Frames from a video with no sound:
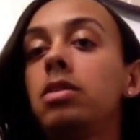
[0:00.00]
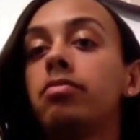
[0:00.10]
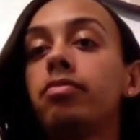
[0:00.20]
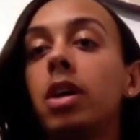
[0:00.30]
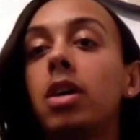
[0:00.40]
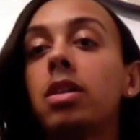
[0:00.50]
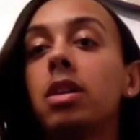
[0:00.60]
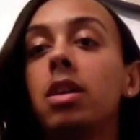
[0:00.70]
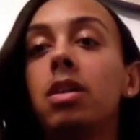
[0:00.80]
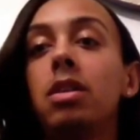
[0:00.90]
Like I
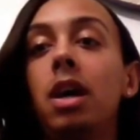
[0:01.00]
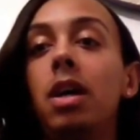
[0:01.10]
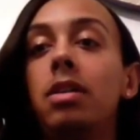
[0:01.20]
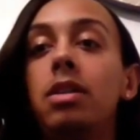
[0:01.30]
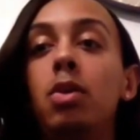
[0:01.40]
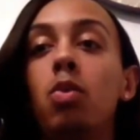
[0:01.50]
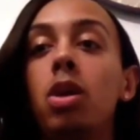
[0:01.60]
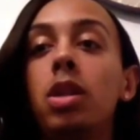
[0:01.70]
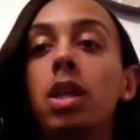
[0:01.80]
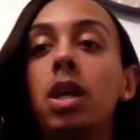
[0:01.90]
said, that the
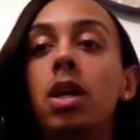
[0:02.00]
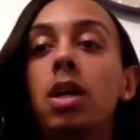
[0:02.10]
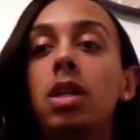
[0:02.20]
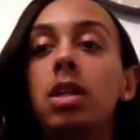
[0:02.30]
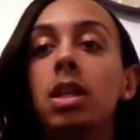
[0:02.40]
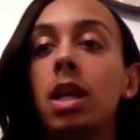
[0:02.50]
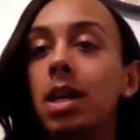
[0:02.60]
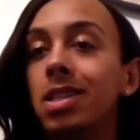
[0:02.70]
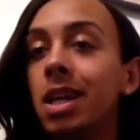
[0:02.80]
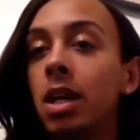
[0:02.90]
one thing is that
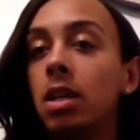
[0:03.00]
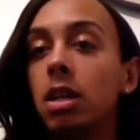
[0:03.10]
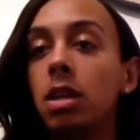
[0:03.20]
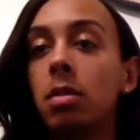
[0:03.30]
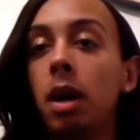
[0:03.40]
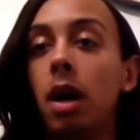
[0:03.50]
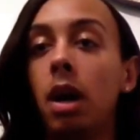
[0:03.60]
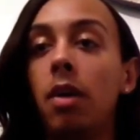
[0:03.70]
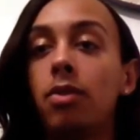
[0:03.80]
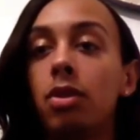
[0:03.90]
like tangling in the back.
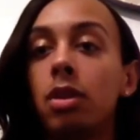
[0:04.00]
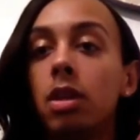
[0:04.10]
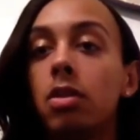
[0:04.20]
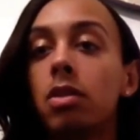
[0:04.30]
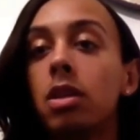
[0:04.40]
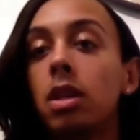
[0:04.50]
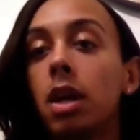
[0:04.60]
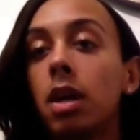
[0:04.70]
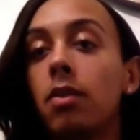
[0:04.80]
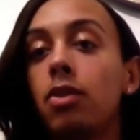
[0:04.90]
After literally,
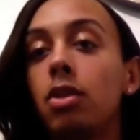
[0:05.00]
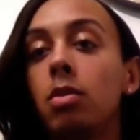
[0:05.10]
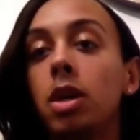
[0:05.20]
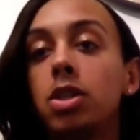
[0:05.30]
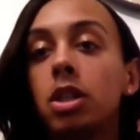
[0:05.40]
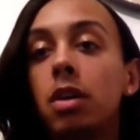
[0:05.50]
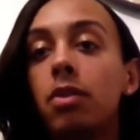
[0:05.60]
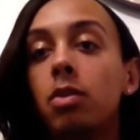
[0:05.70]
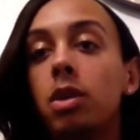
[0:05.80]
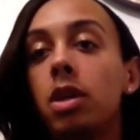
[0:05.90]
like, if you don't wash it every
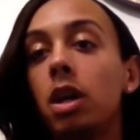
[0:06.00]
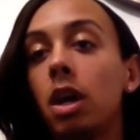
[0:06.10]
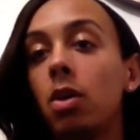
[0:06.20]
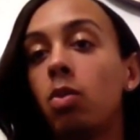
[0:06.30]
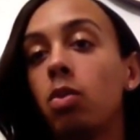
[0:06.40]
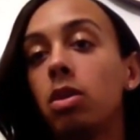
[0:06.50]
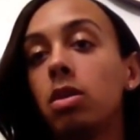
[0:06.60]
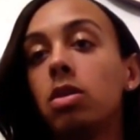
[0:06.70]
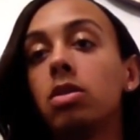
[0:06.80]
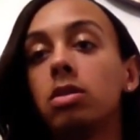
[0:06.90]
week, it
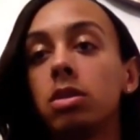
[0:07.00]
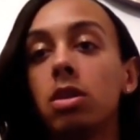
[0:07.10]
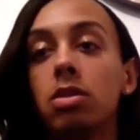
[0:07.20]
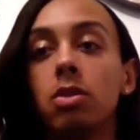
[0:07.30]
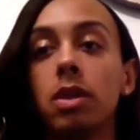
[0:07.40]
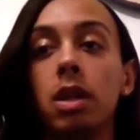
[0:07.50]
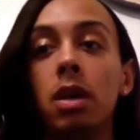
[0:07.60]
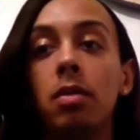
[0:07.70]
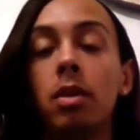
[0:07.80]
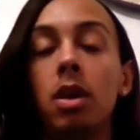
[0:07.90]
will start doing that,
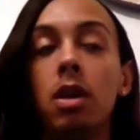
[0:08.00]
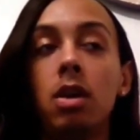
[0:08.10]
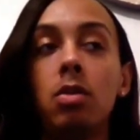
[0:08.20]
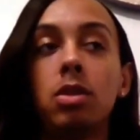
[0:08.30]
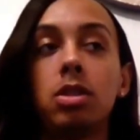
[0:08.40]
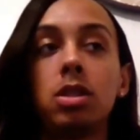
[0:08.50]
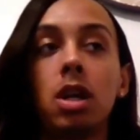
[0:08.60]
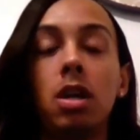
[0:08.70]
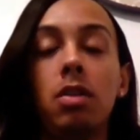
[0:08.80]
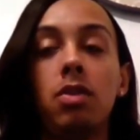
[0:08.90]
which is
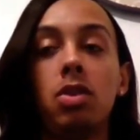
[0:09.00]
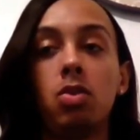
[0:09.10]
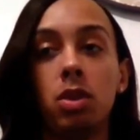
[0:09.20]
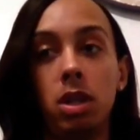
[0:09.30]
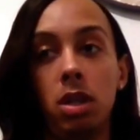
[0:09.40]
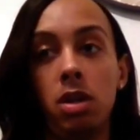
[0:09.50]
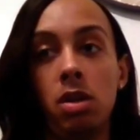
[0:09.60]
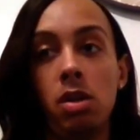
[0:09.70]
kind of annoying.